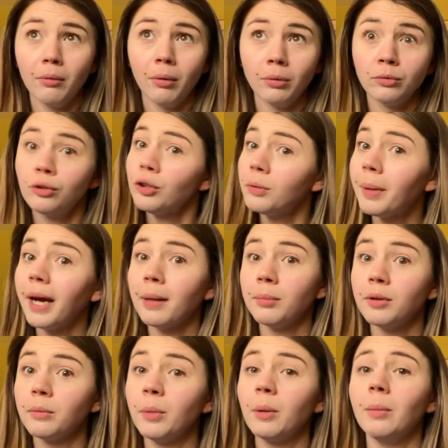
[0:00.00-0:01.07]
2
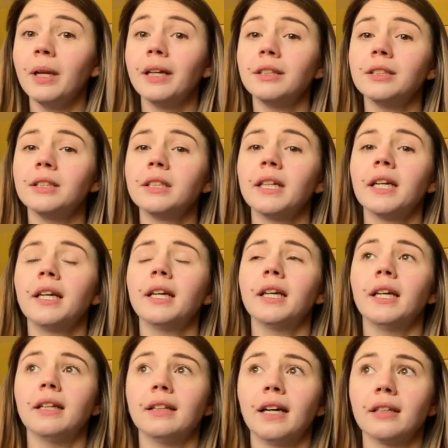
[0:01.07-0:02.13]
papers published
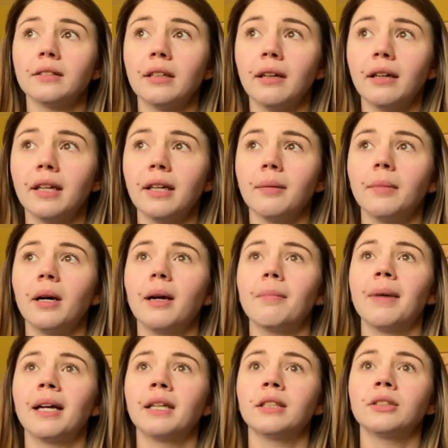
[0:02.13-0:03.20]
in that time. I
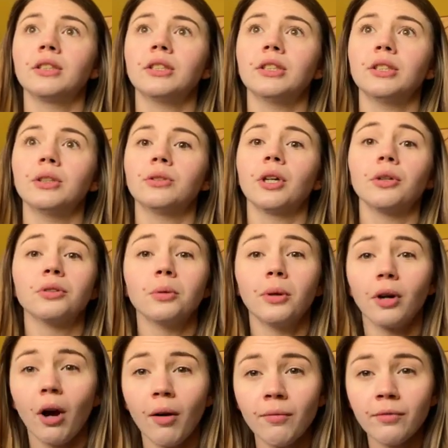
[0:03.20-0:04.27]
managed to go to a
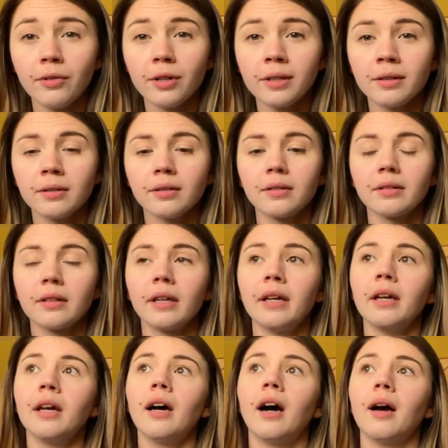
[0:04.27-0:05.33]
conference.
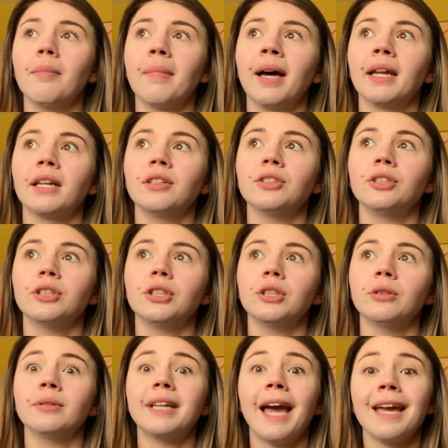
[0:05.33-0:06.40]
I managed
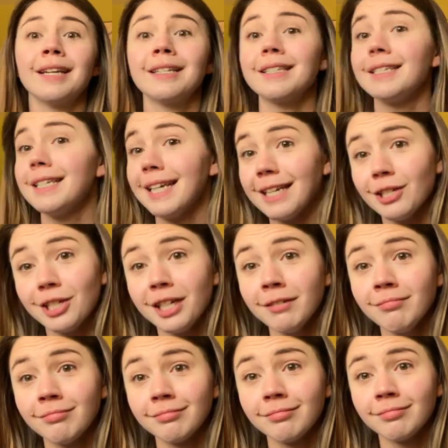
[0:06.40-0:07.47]
to get into
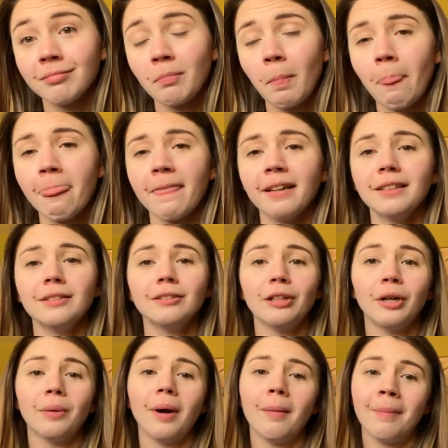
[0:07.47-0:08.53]
teaching.
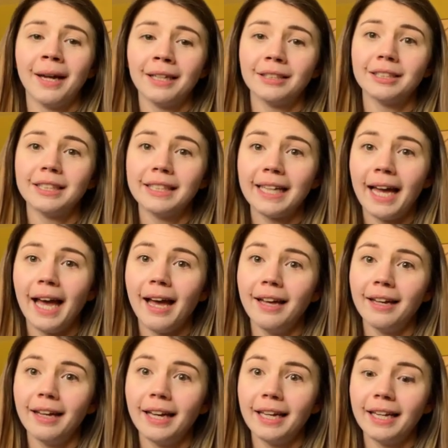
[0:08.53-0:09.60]
So I managed to get
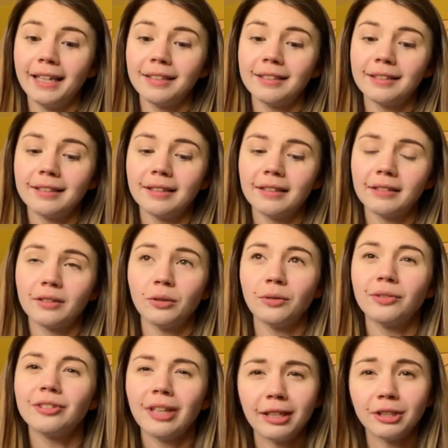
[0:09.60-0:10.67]
a sort of
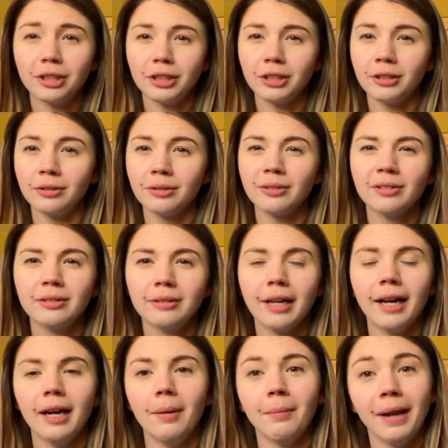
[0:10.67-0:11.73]
sessional
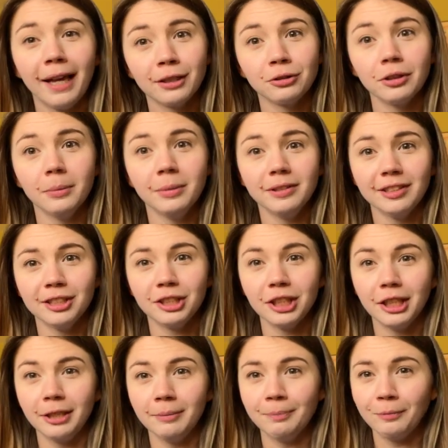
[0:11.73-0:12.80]
lecturer
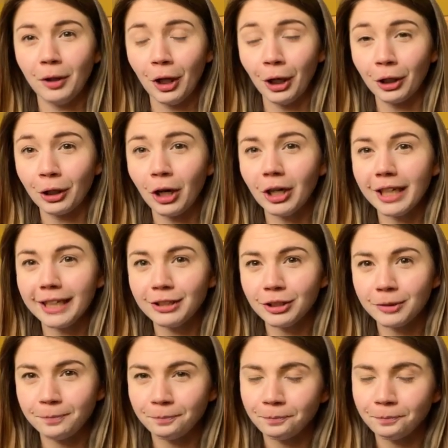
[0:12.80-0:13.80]
position at a college